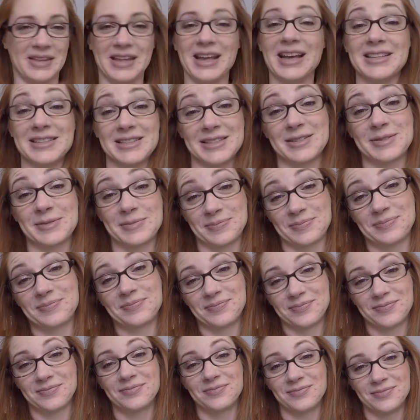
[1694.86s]
Yes.
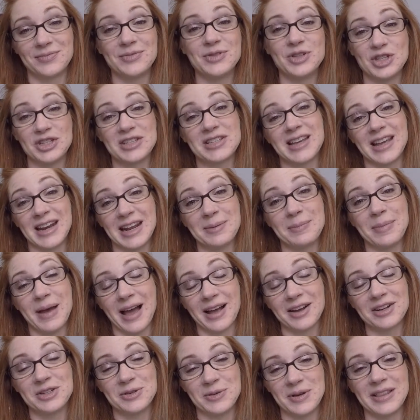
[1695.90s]
Just getting
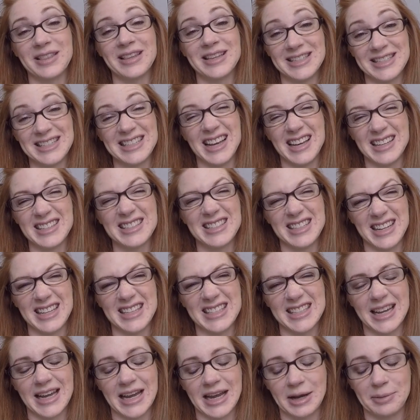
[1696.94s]
back doing this. Yes,
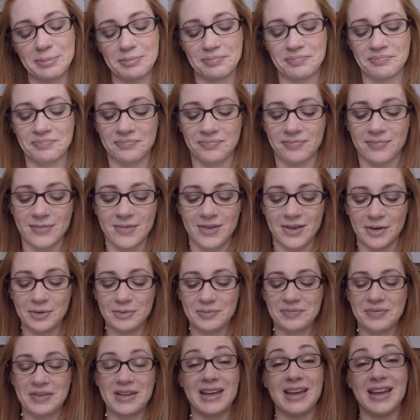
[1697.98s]
I am. So
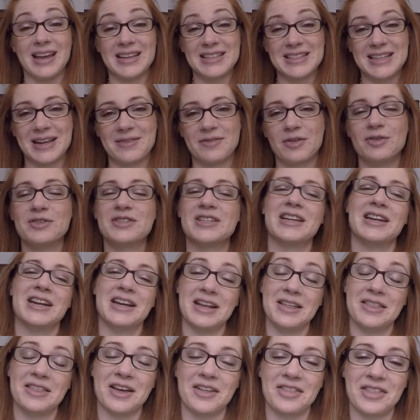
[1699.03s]
he has headphones in and
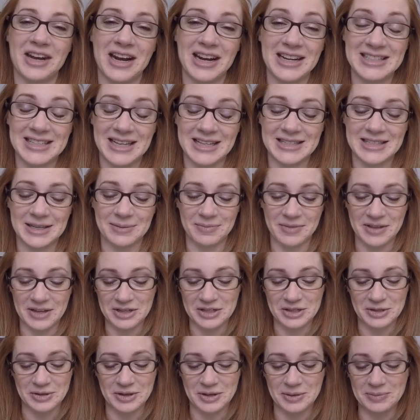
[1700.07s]
he thought that I said something
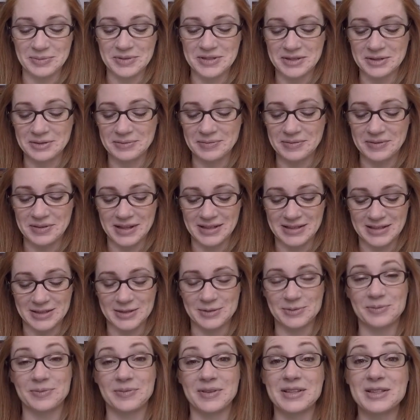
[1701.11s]
to him. So
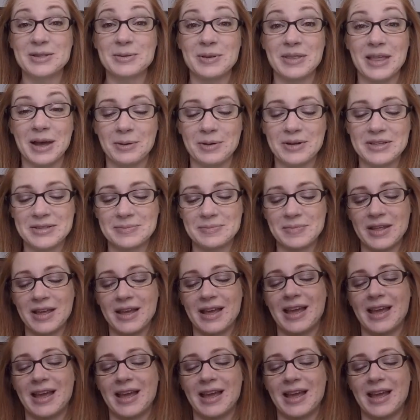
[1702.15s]
that's what that was.